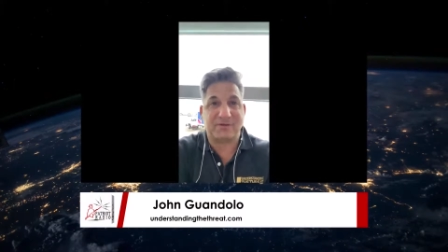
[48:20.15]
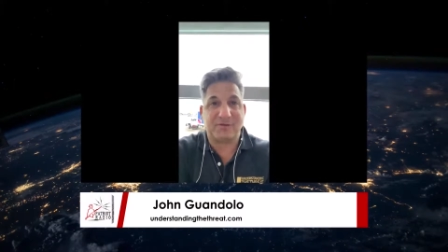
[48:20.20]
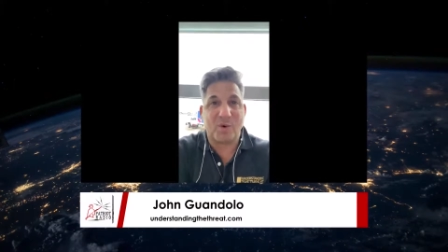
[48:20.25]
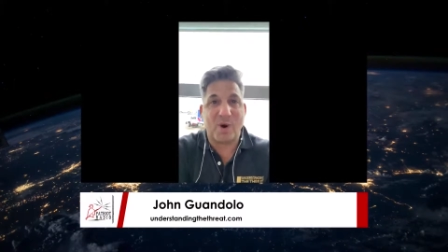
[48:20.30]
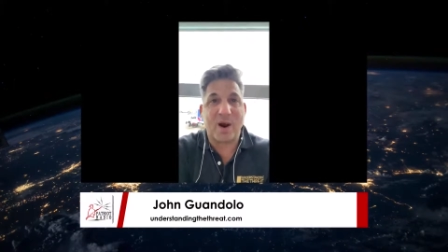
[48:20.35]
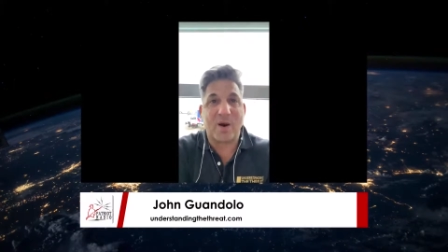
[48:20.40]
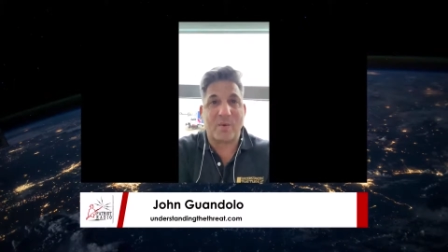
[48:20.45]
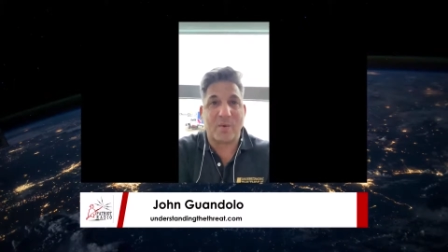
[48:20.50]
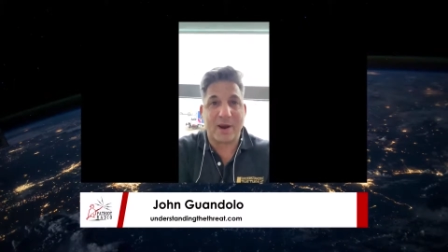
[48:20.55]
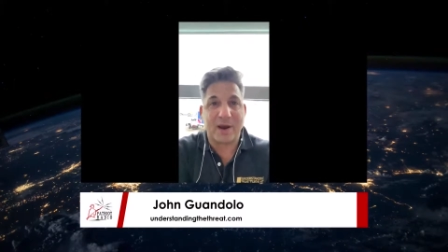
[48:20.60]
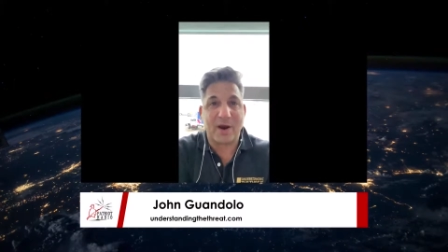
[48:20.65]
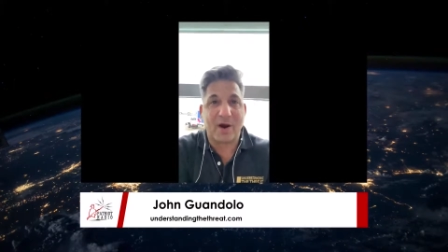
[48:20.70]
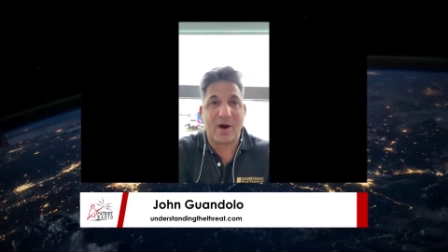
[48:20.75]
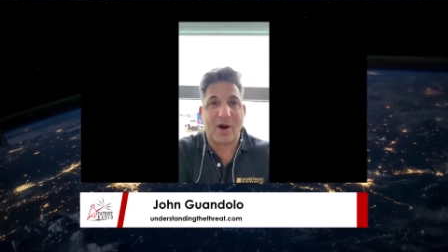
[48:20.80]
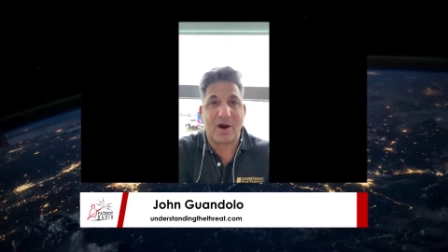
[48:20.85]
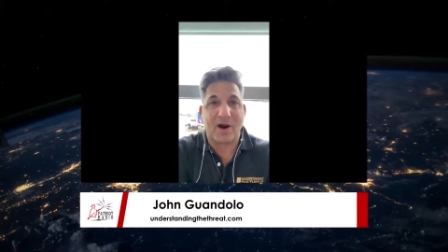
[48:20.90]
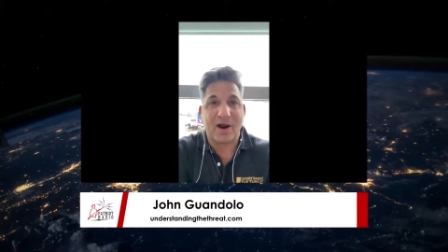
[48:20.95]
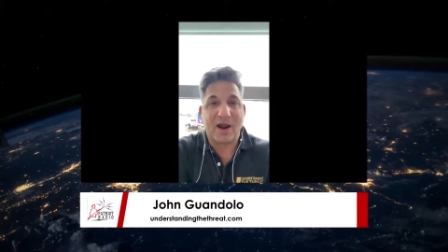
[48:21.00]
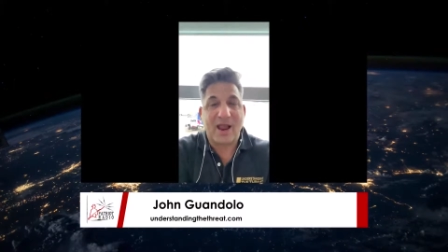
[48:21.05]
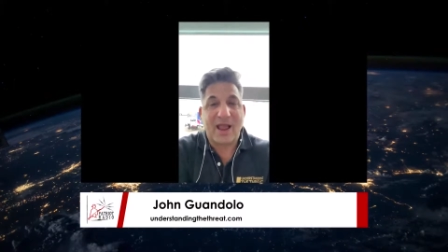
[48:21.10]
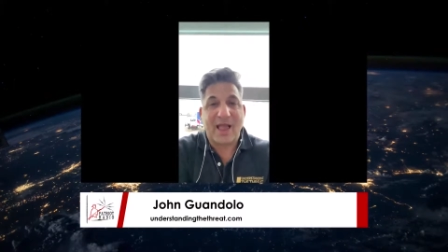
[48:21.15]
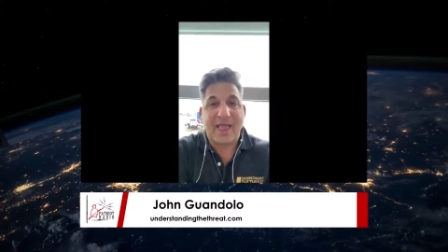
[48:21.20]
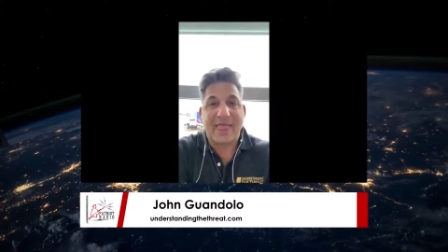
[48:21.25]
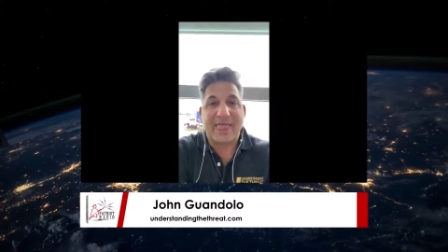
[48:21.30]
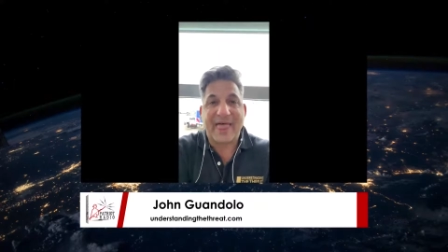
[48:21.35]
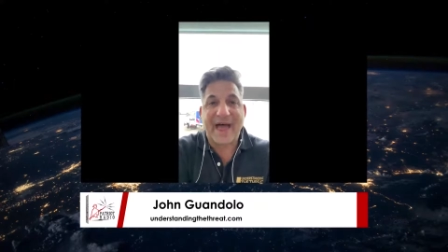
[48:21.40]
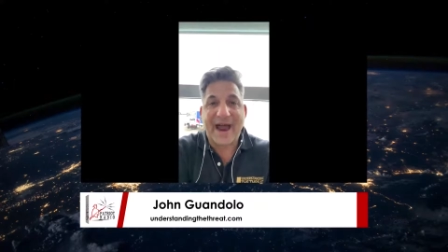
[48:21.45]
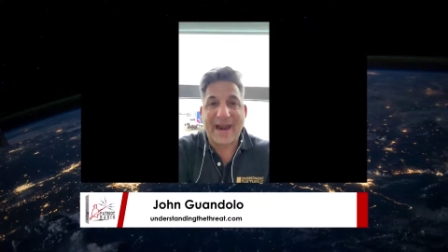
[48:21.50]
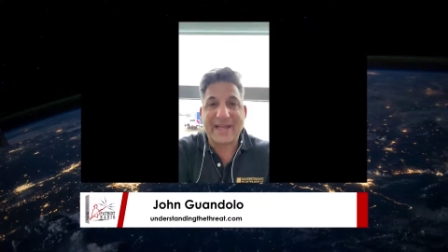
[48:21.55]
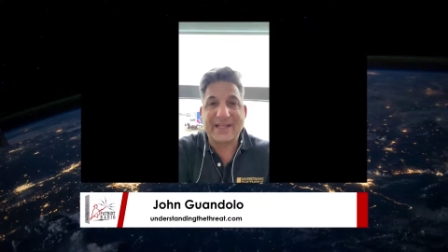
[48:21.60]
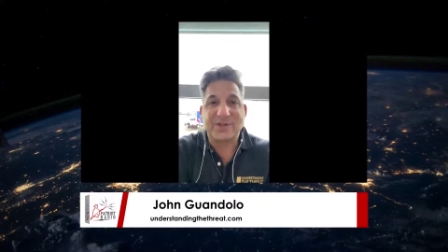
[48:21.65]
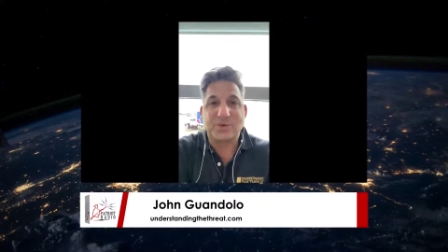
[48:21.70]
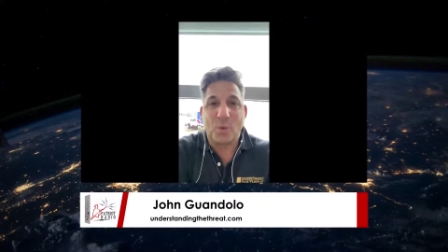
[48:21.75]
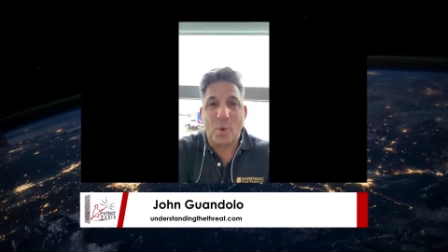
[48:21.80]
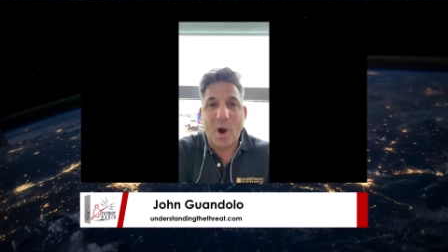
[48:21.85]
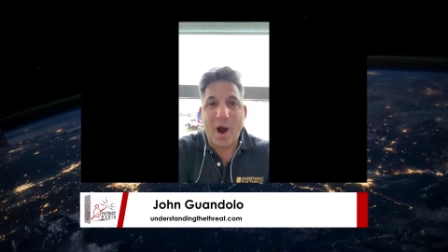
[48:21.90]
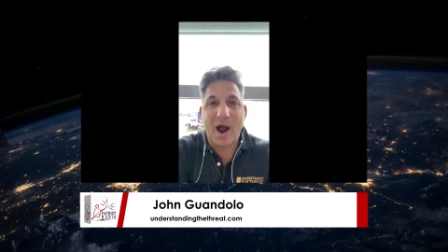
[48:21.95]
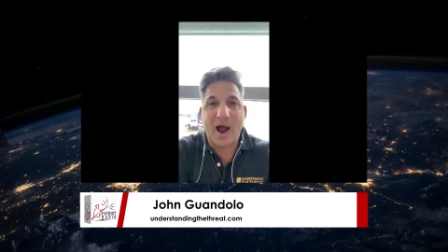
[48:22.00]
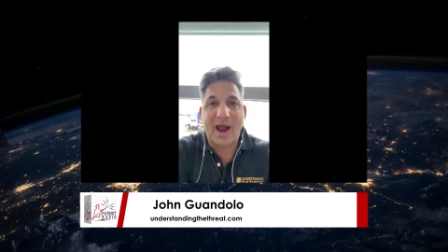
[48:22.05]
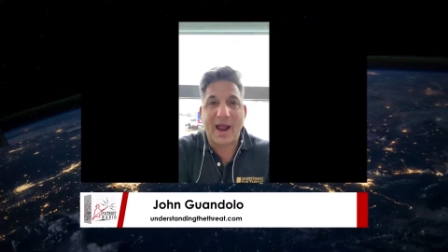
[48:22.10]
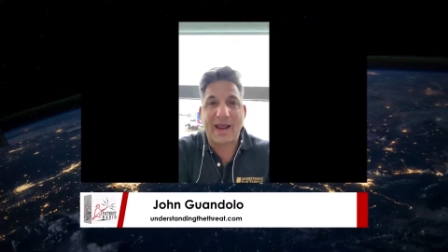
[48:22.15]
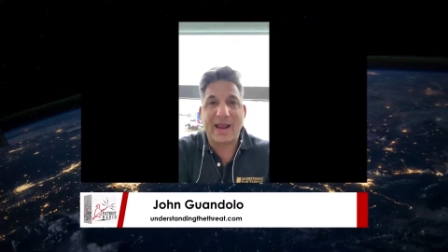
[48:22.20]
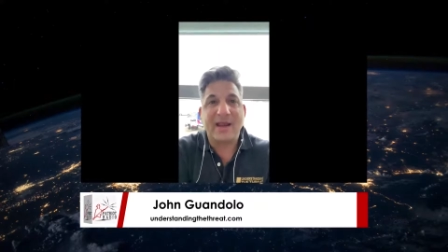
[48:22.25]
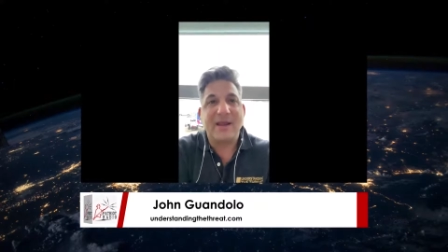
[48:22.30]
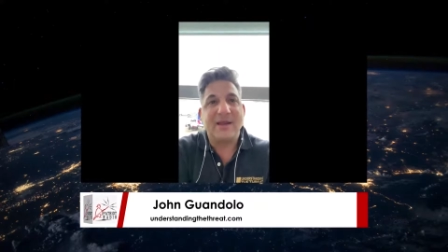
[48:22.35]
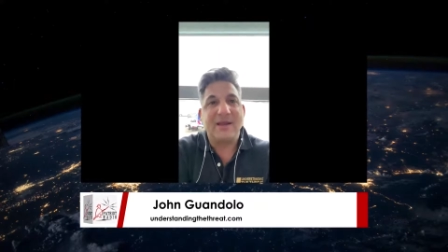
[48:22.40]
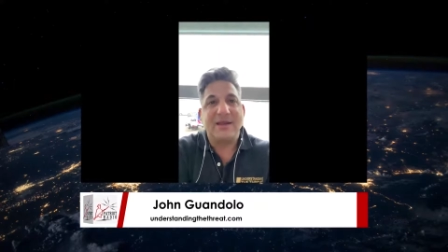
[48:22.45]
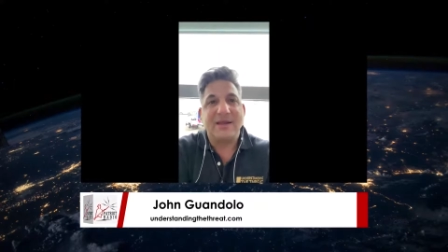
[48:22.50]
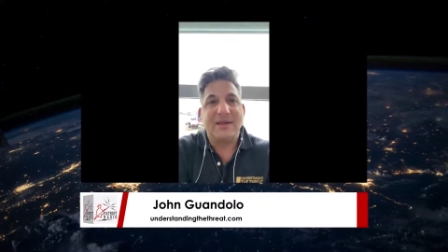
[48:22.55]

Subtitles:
of where we are, that is why,